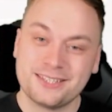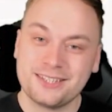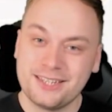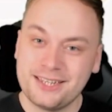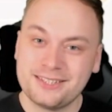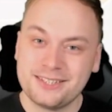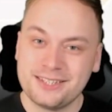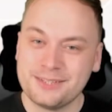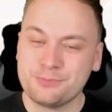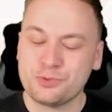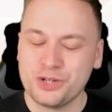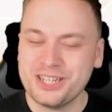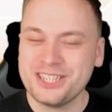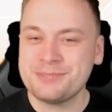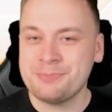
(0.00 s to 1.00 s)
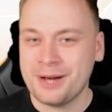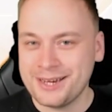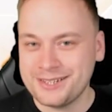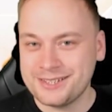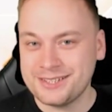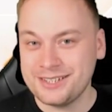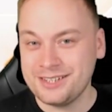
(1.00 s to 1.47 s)
list is pretty
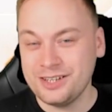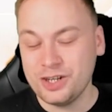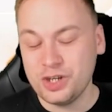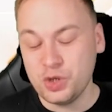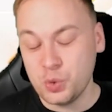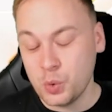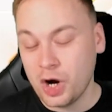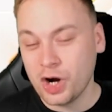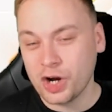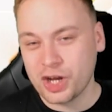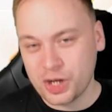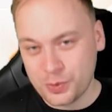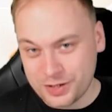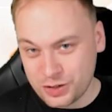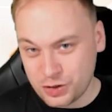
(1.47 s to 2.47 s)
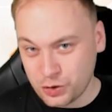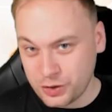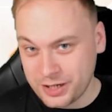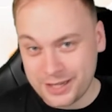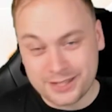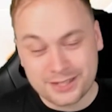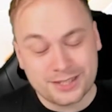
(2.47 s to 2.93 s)
spicy. You are going to enjoy
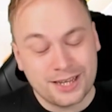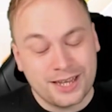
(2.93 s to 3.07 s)
it.